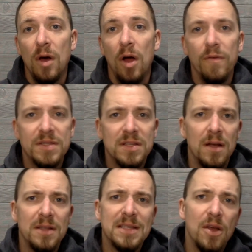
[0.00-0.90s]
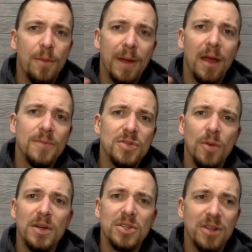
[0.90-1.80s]
All of a sudden, say you're picking up so
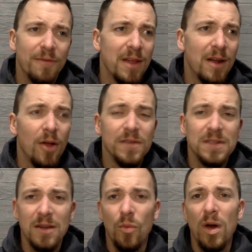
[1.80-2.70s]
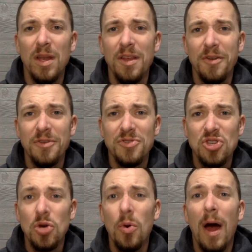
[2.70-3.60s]
much stuff that all of a sudden in one year you do
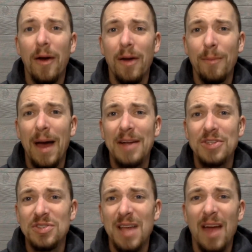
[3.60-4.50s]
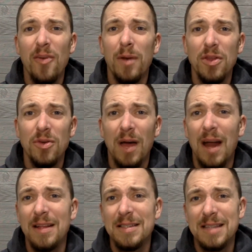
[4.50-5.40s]
two hiring batches, everybody you got
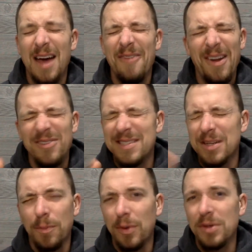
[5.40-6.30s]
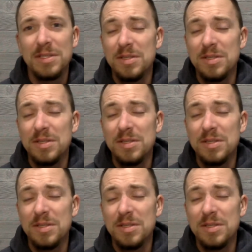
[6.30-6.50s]
on staff, every single person is